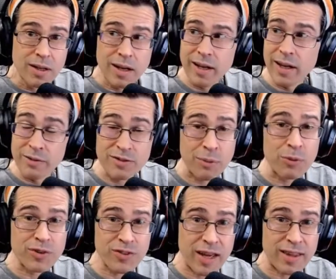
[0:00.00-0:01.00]
and some
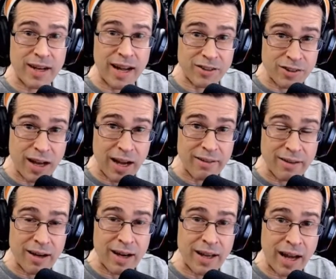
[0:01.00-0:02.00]
would say that
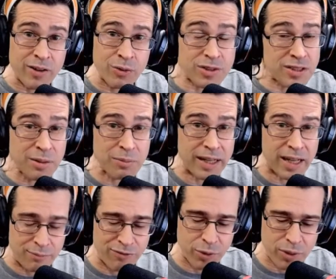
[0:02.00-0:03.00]
I don't seem like
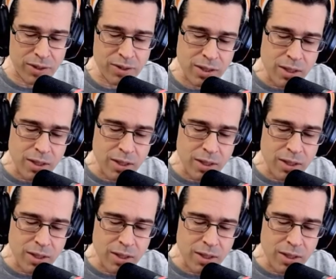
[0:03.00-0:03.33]
I'm focused,